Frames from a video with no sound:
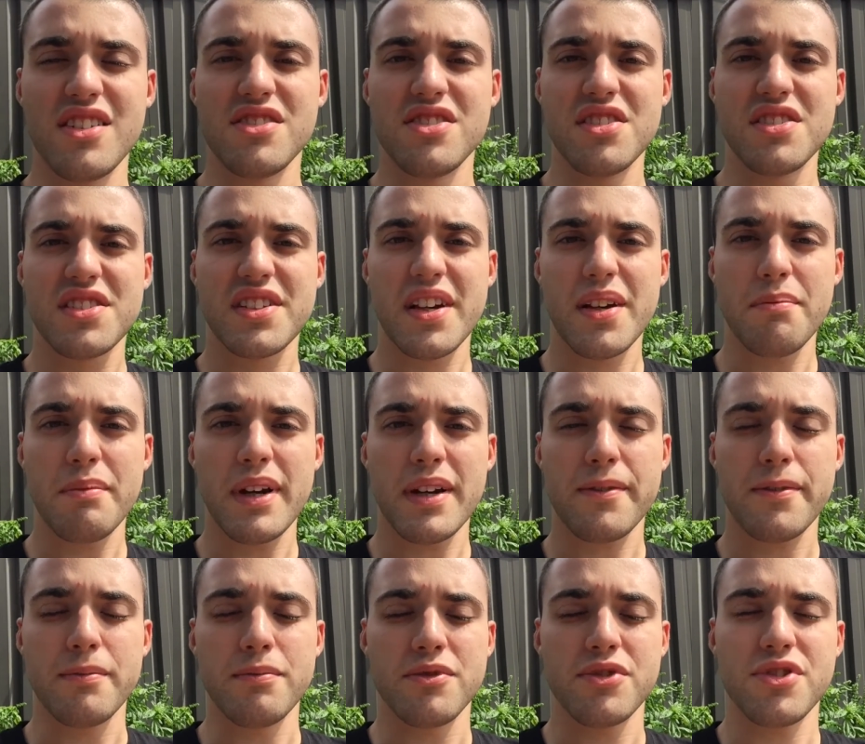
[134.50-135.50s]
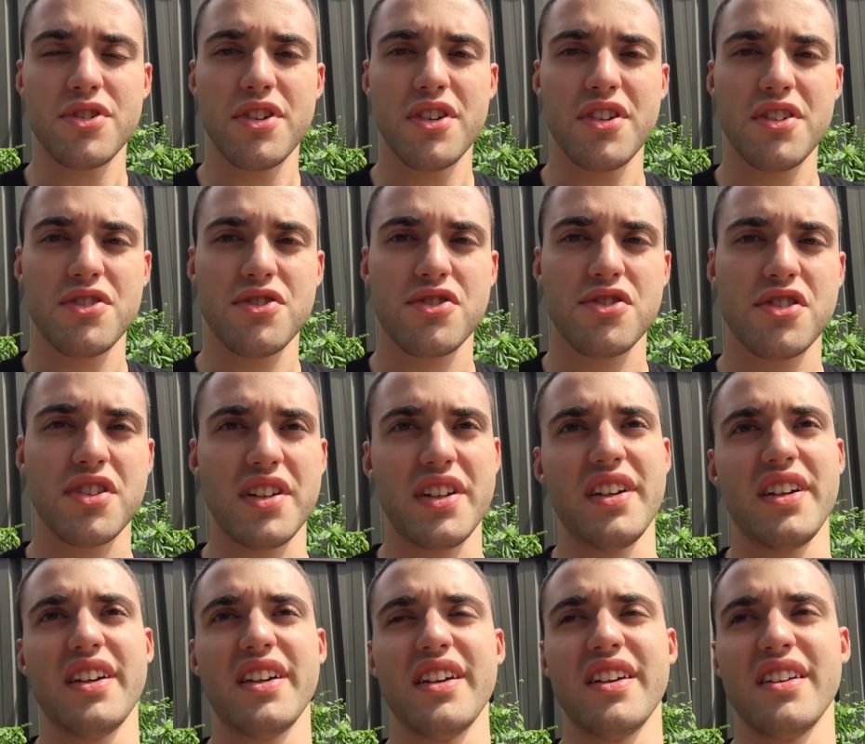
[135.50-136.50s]
just came back from church
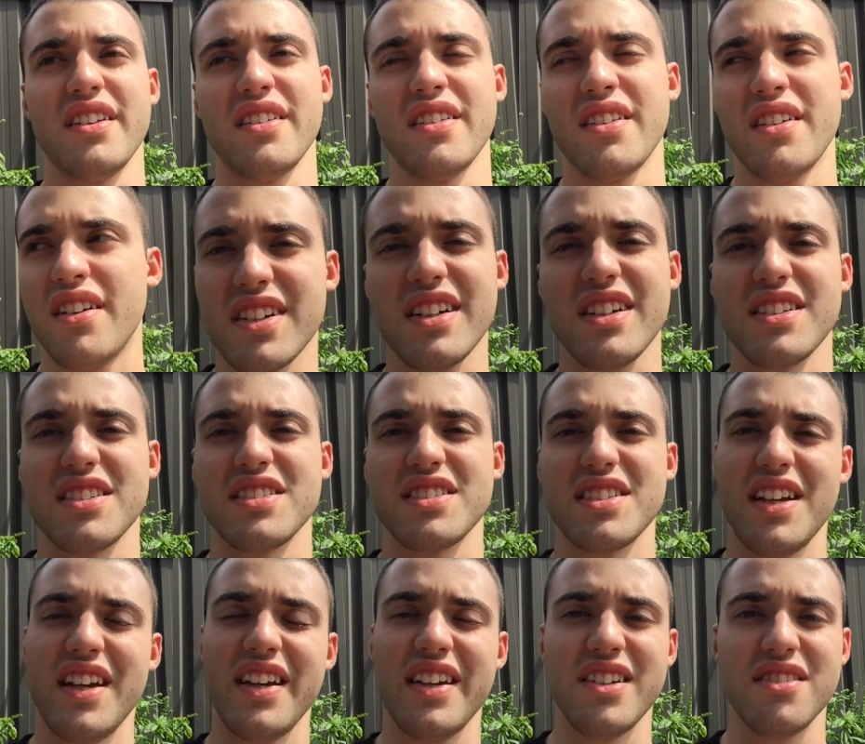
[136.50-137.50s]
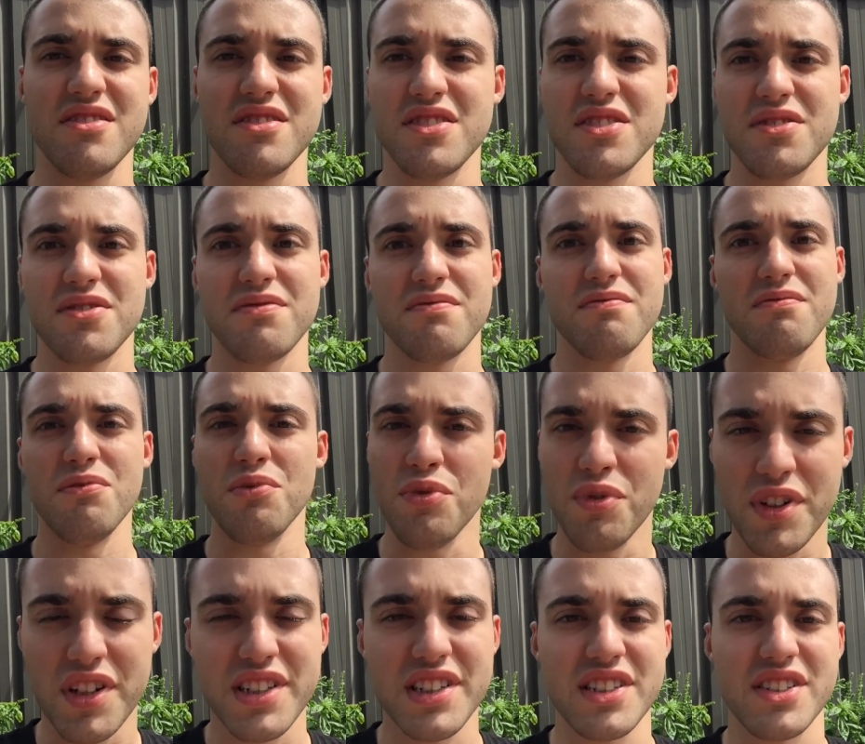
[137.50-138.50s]
and I gotta say it was
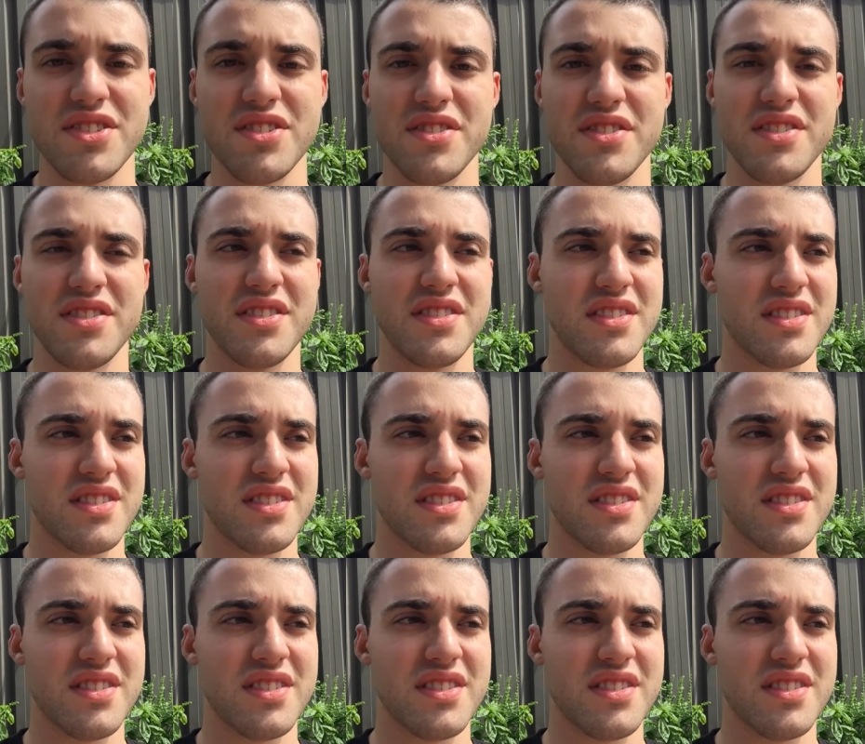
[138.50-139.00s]
really good.